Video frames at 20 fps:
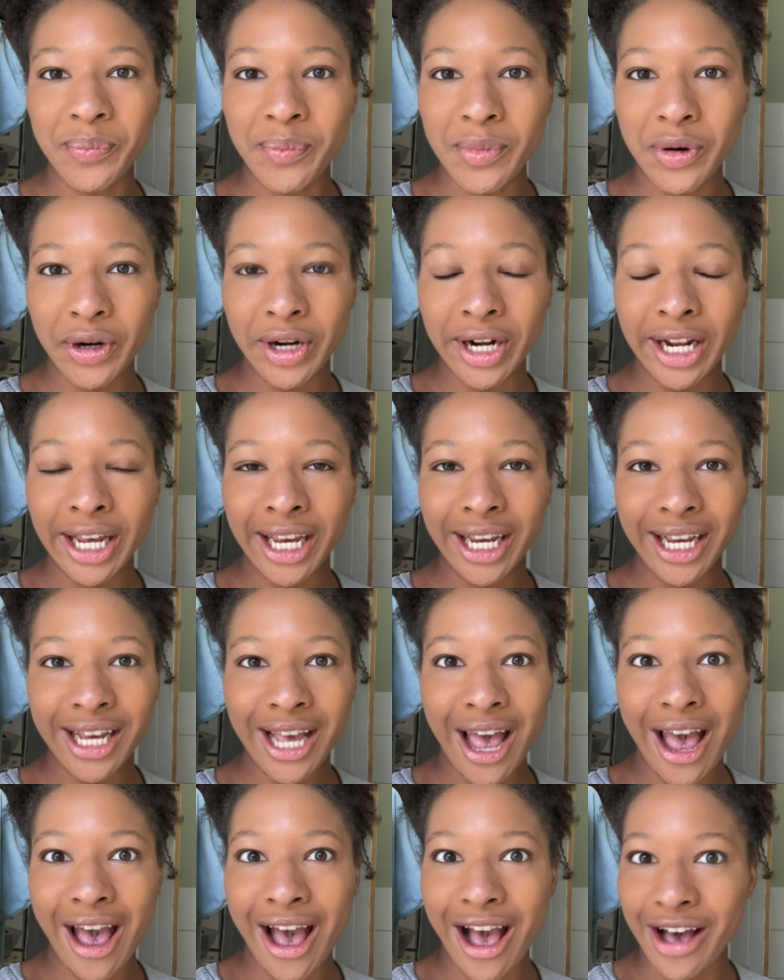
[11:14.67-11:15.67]
morning.
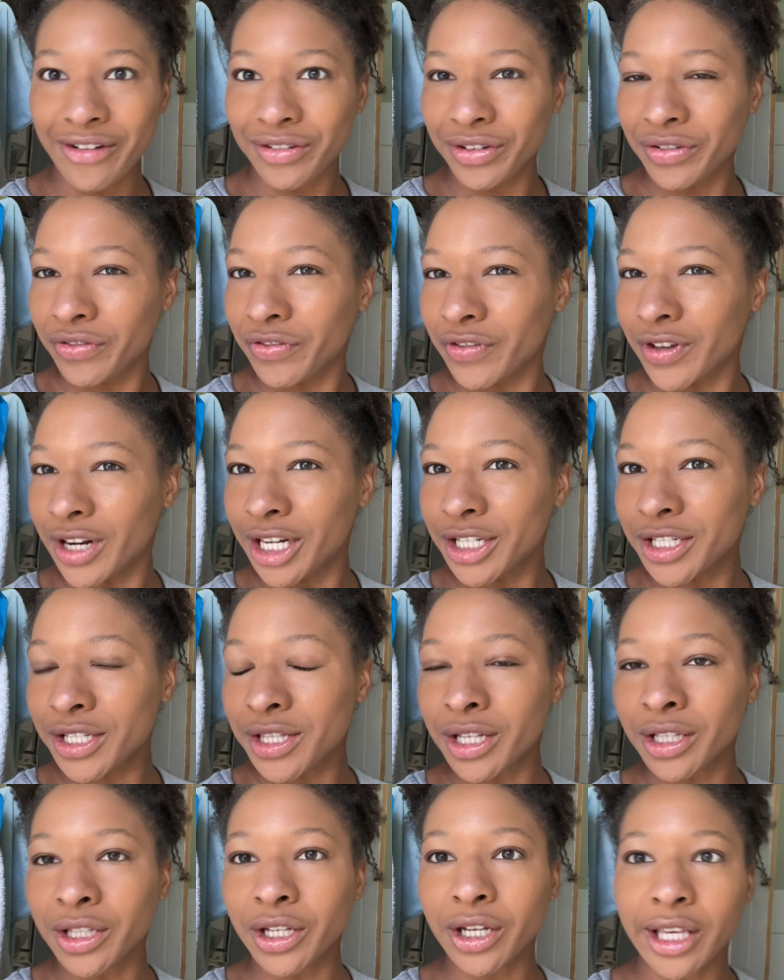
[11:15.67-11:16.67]
Haven't finished
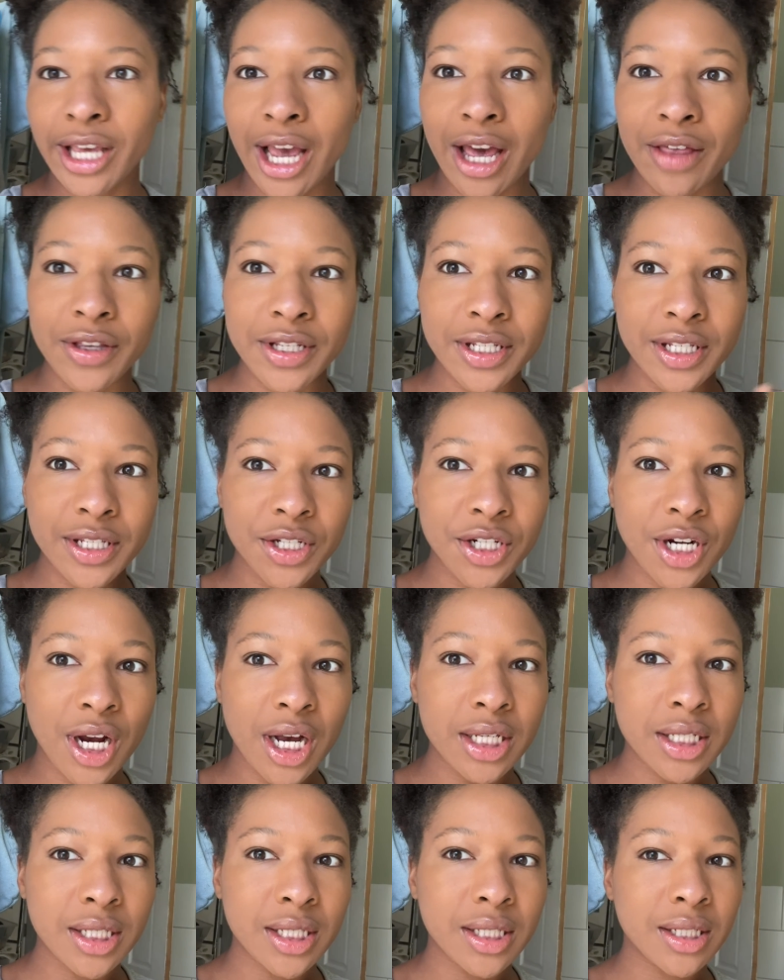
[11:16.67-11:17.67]
the look yet. This is
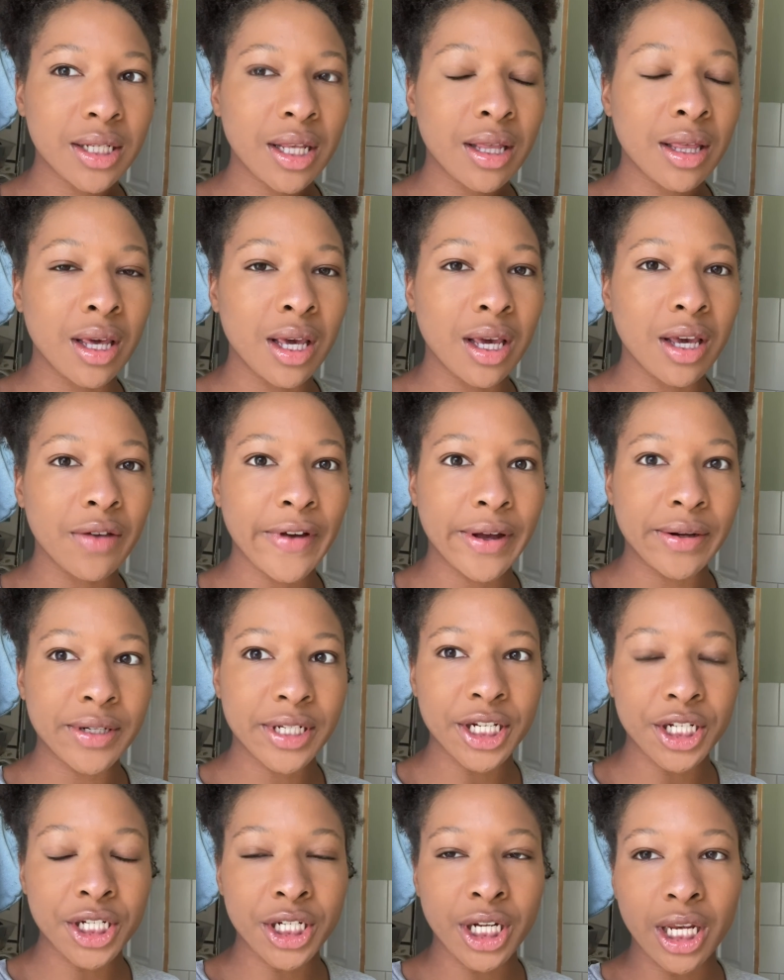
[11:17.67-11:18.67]
just the
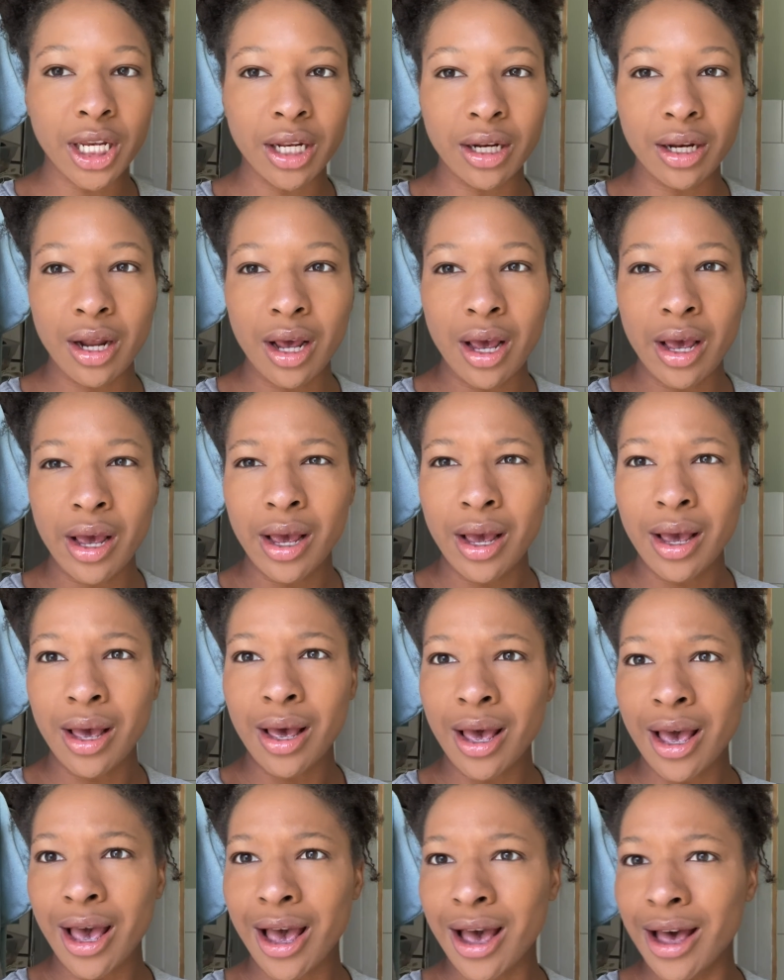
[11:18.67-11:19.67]
foundation,
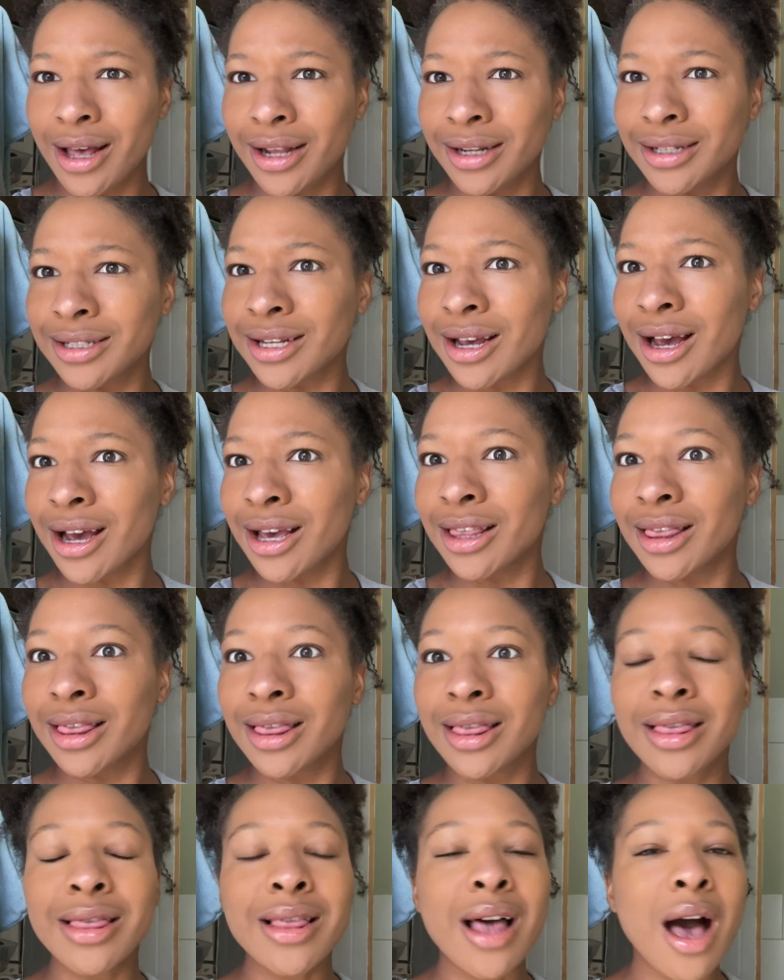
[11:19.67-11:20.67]
and I
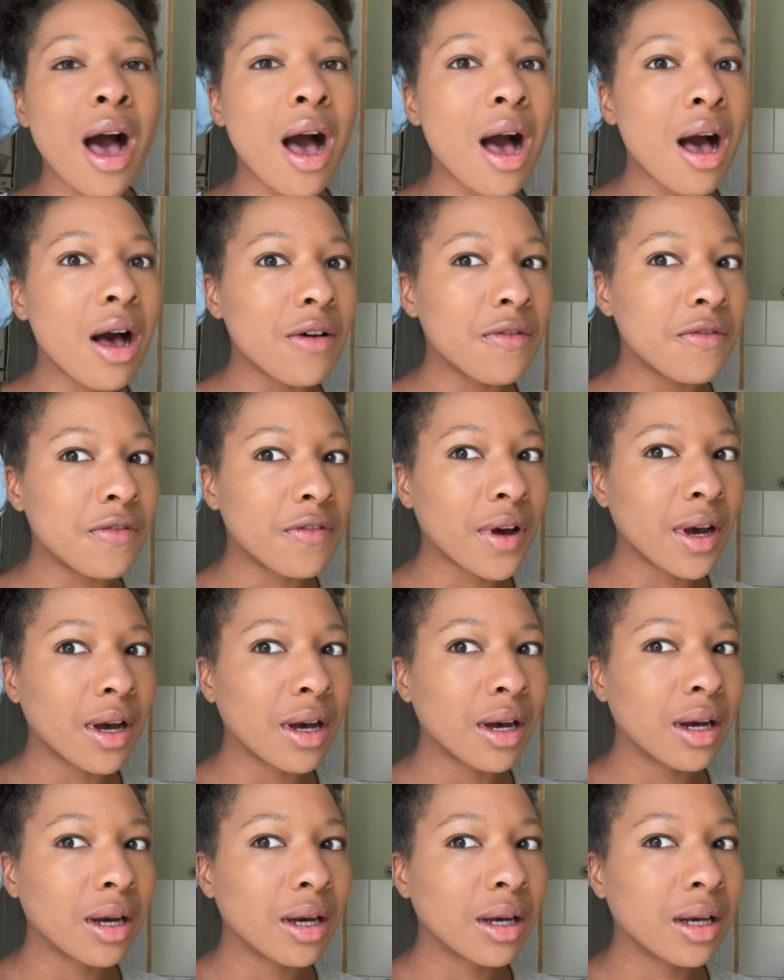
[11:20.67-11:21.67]
love
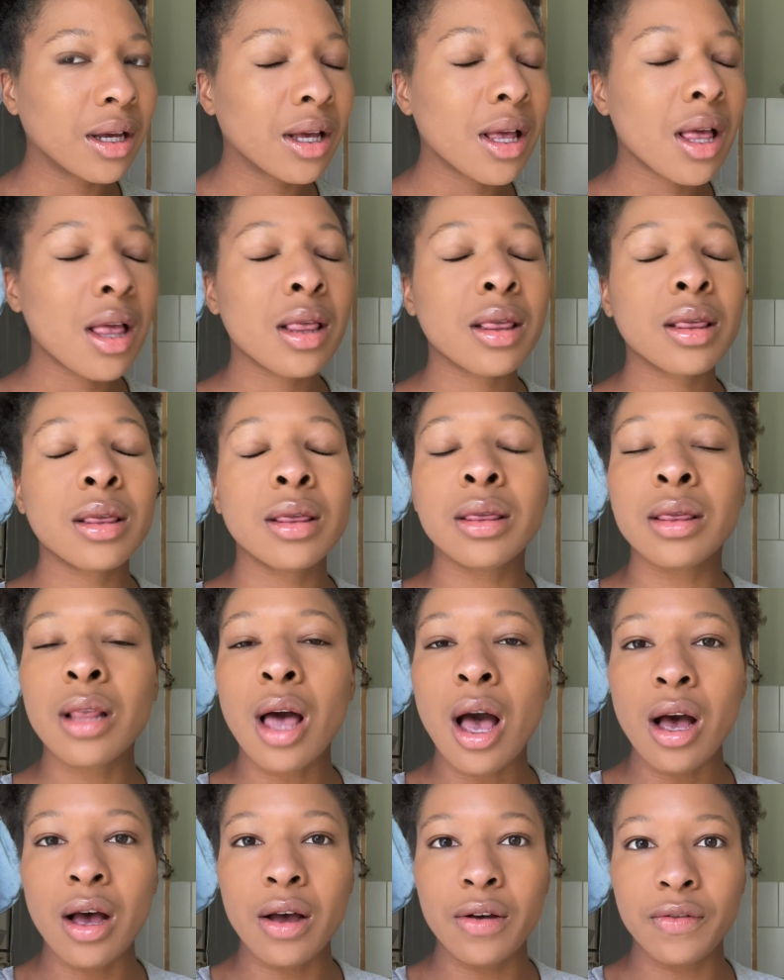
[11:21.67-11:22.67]

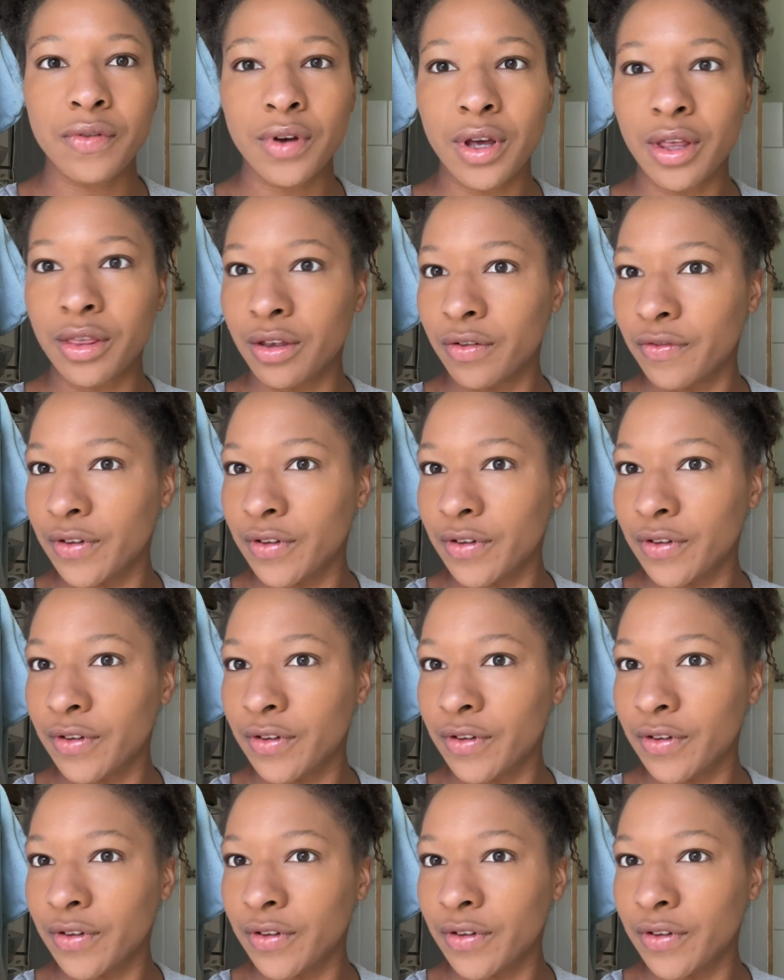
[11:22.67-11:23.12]
love the